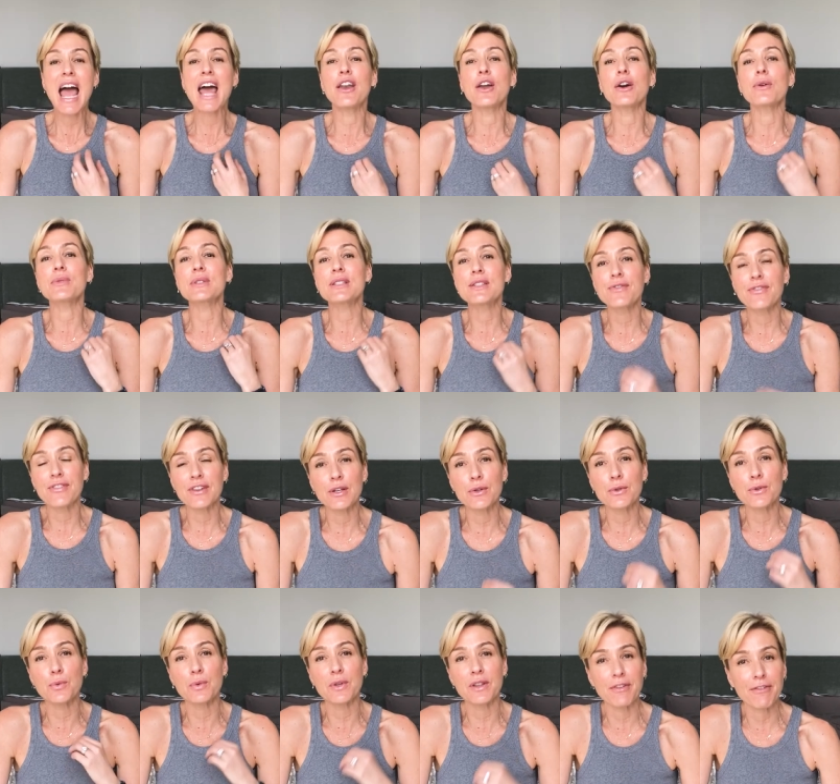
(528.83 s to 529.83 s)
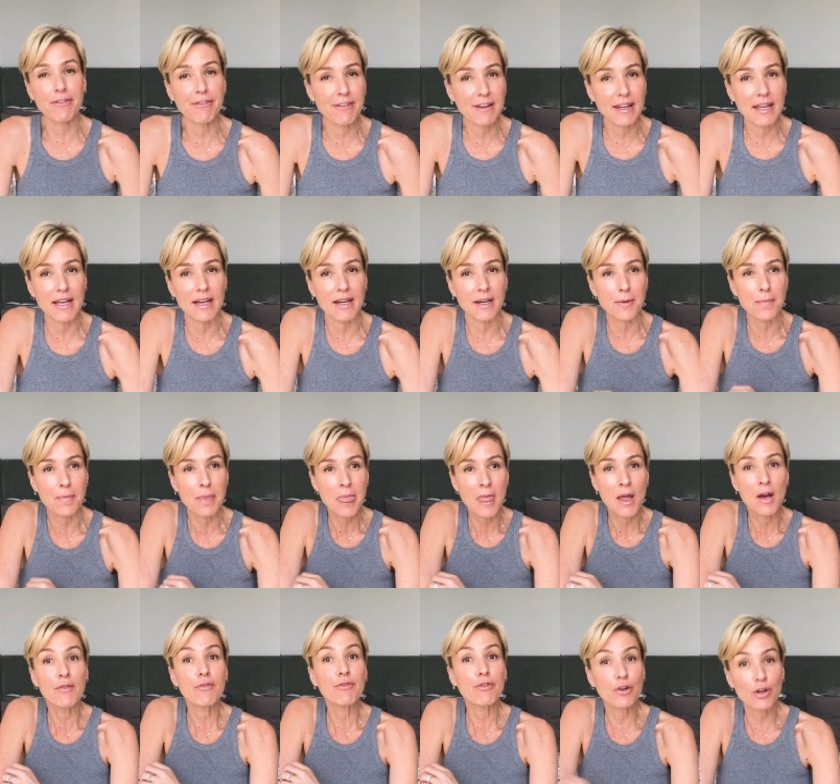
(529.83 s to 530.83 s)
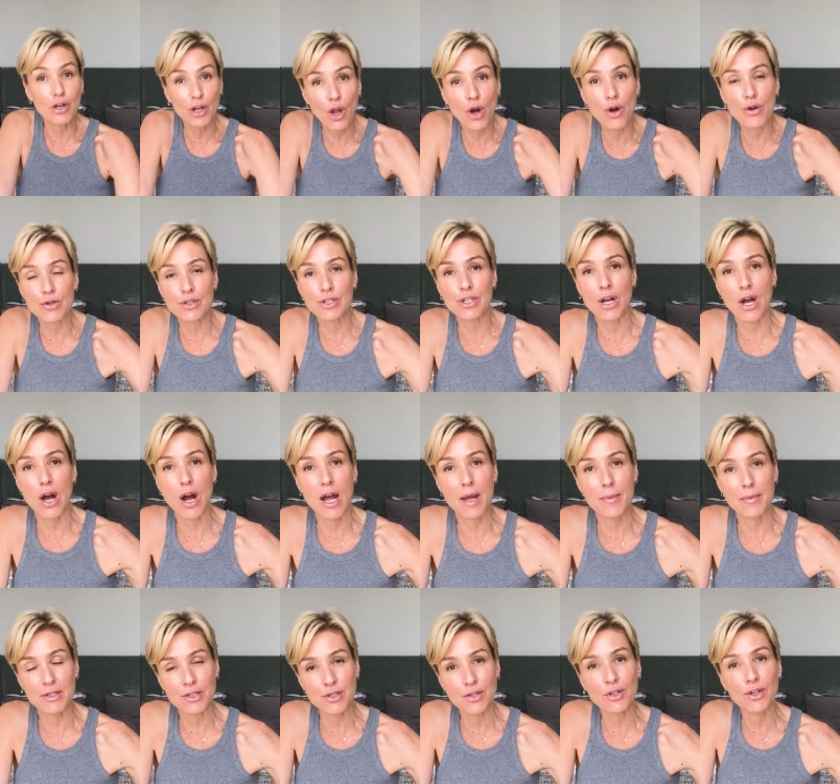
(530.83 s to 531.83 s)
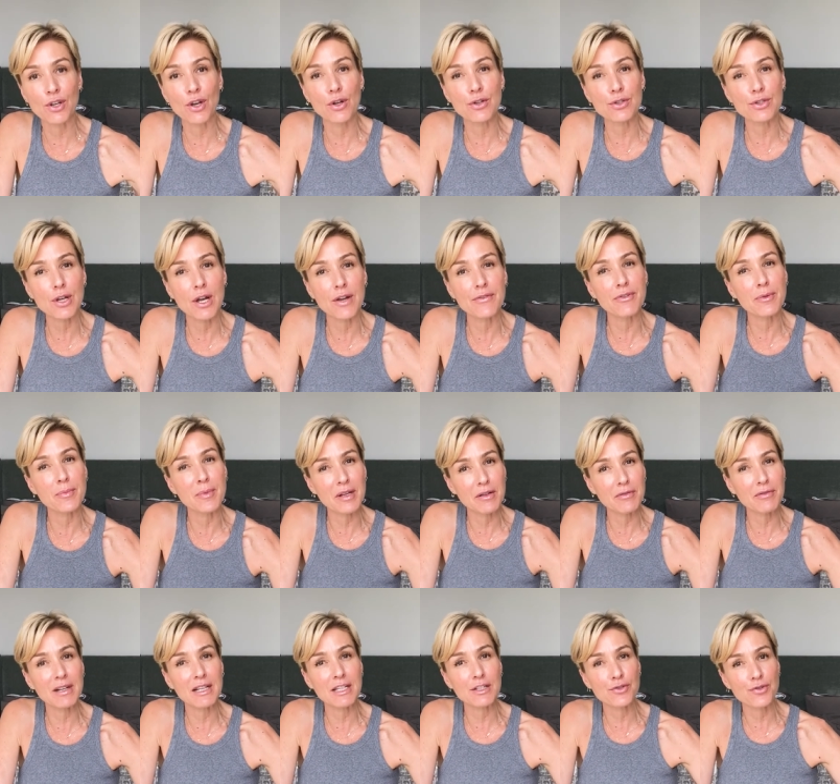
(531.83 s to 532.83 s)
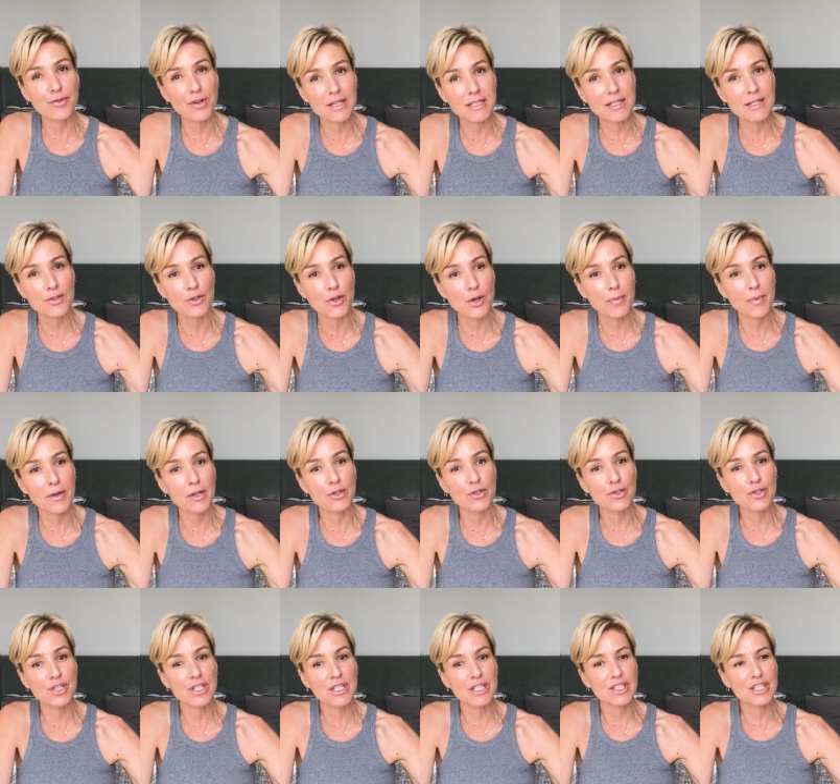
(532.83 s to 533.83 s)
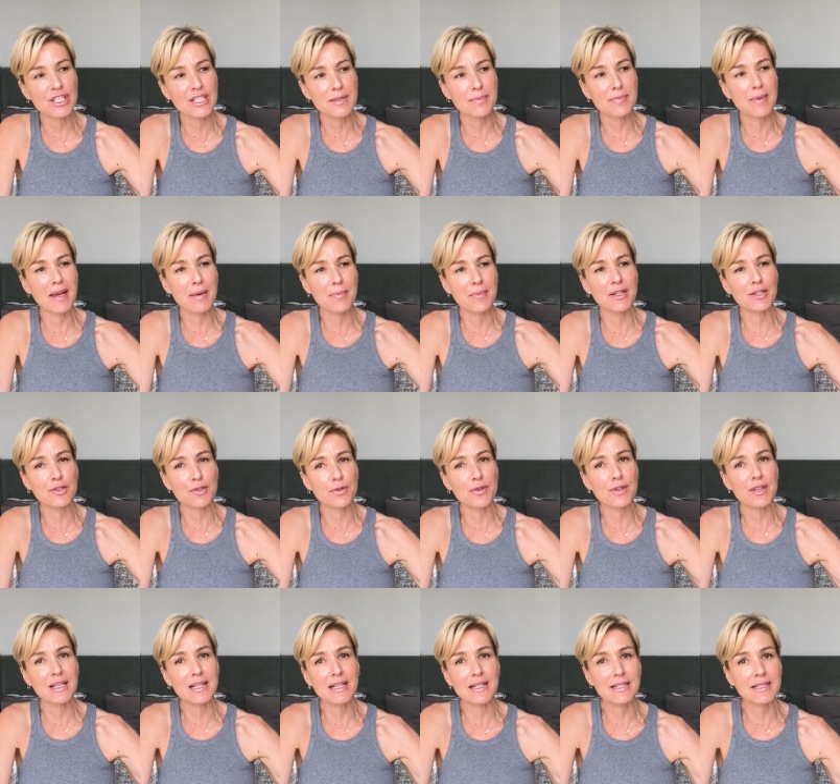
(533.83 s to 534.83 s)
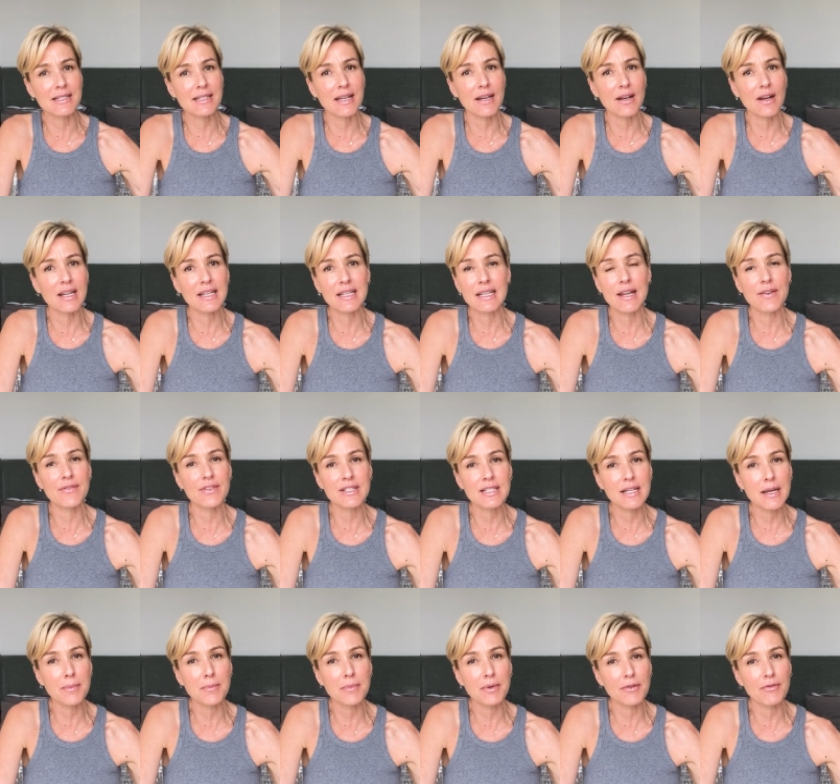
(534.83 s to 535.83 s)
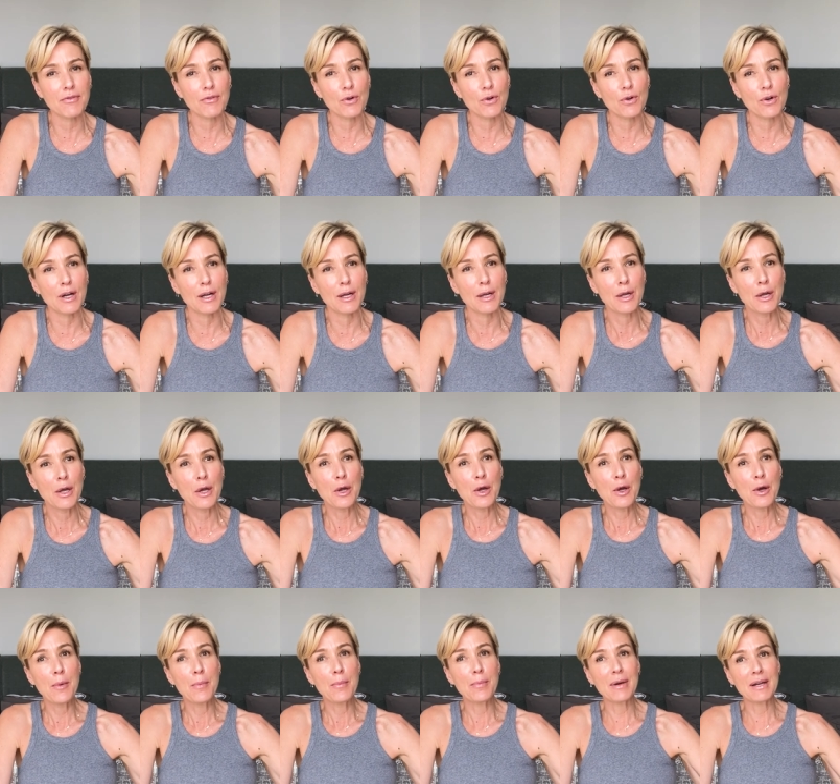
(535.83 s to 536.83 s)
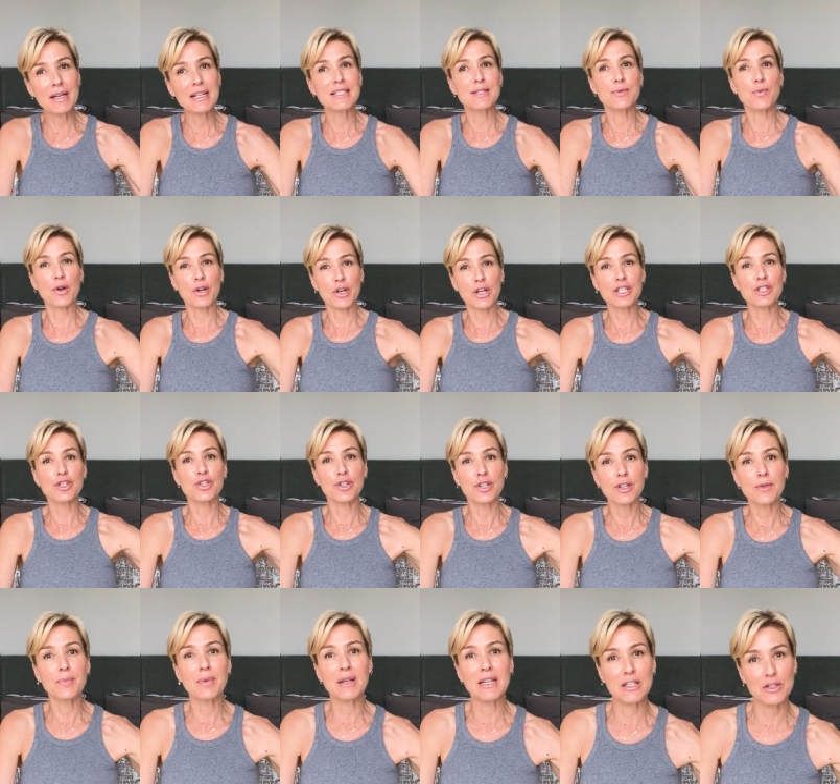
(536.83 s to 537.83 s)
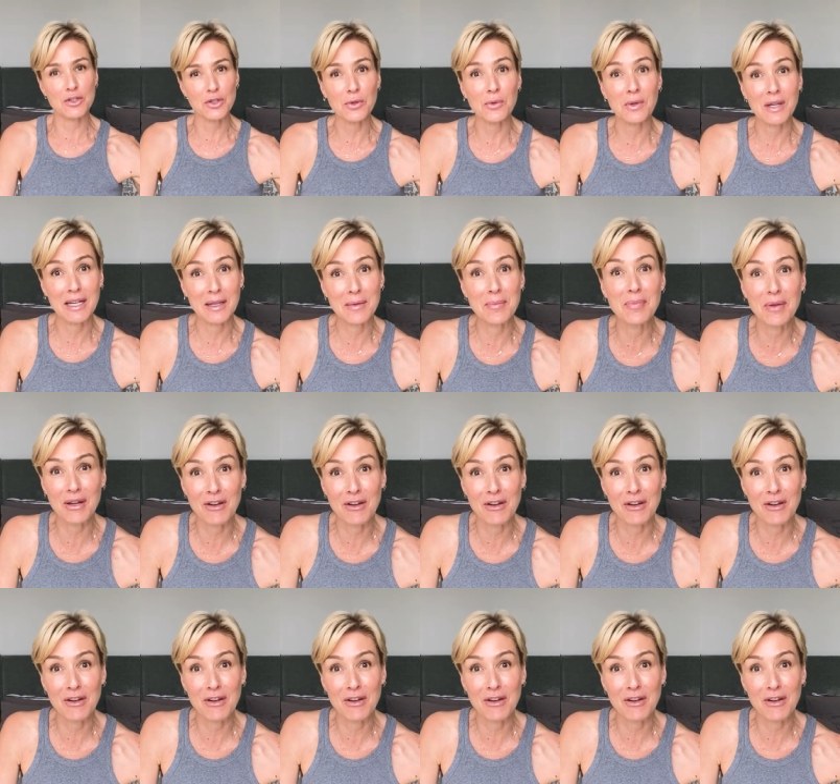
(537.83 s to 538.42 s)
And I was filled with fear for a long time. It took a long time for me to really trust her because she just made me do things that I'd never done before, but it's what I should have been doing